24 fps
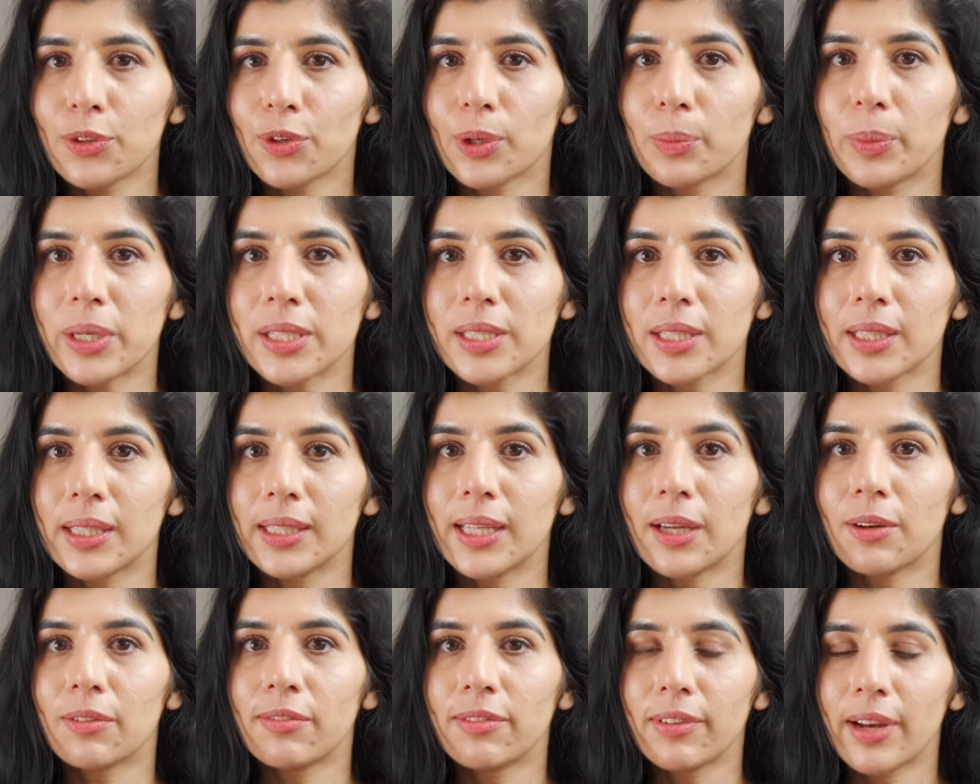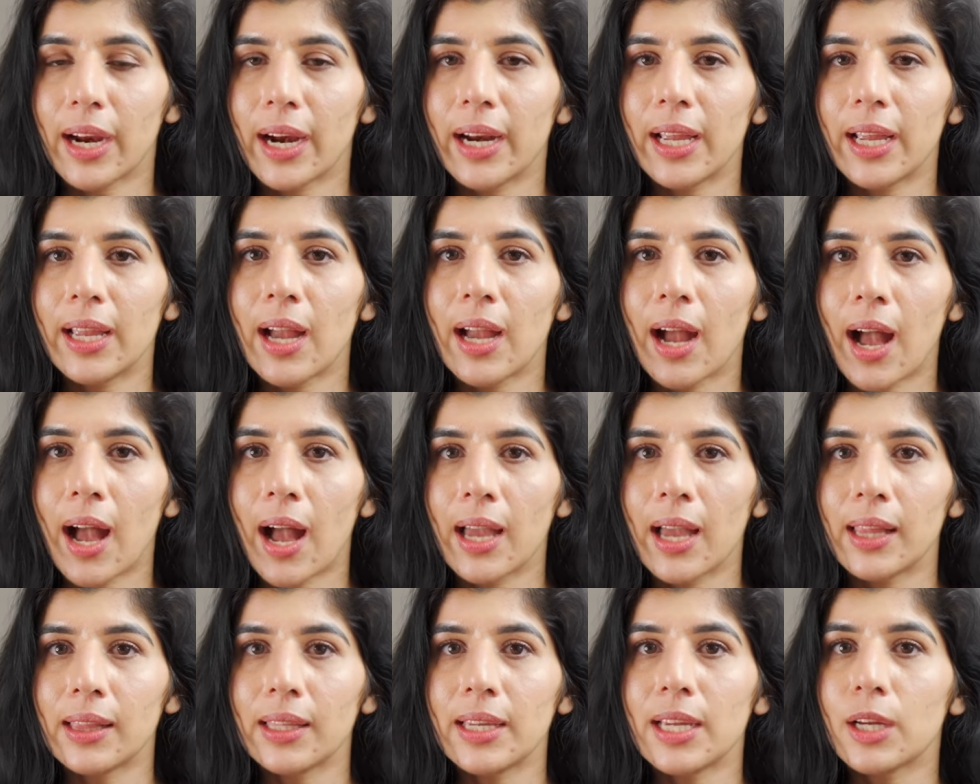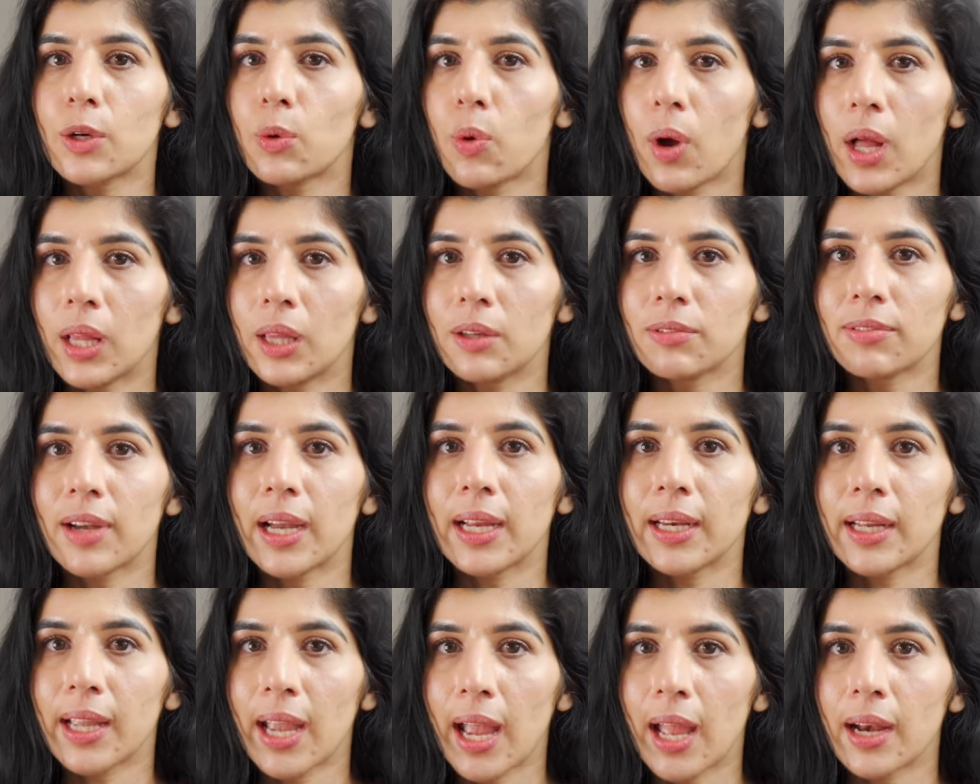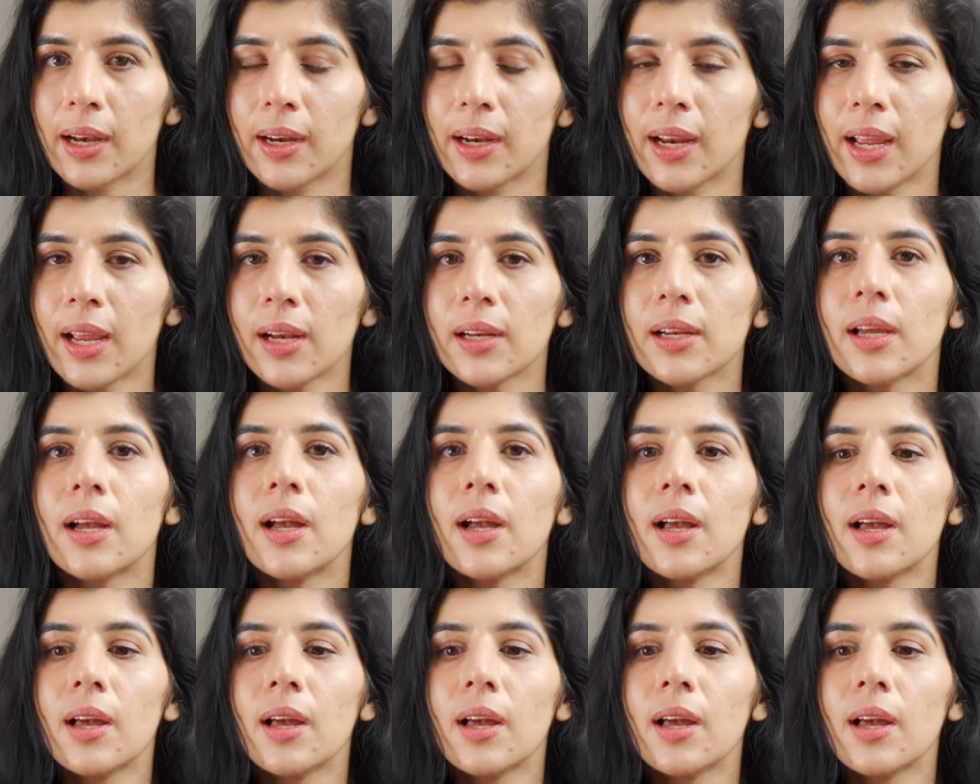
you're basically a very highly qualified candidate